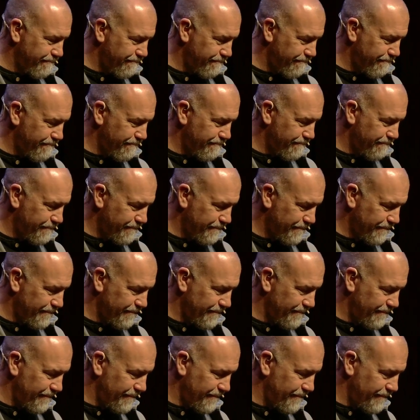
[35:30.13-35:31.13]

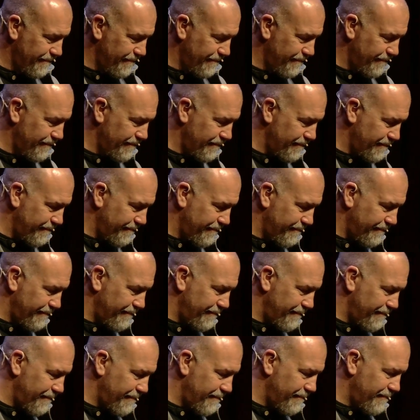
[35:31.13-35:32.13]

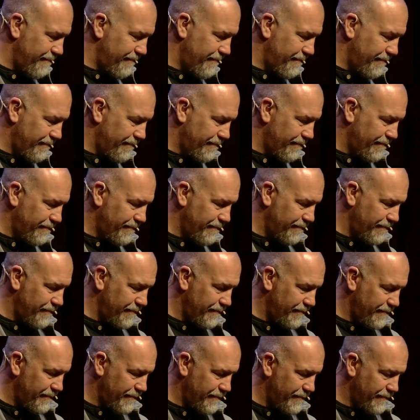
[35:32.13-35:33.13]

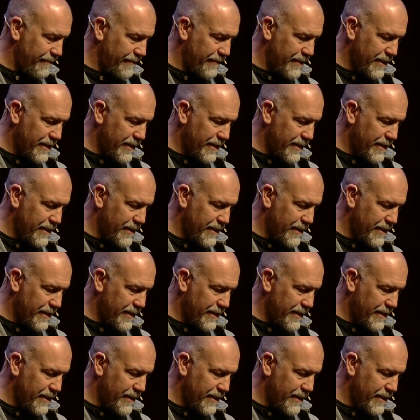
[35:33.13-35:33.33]
No one is speaking in this clip.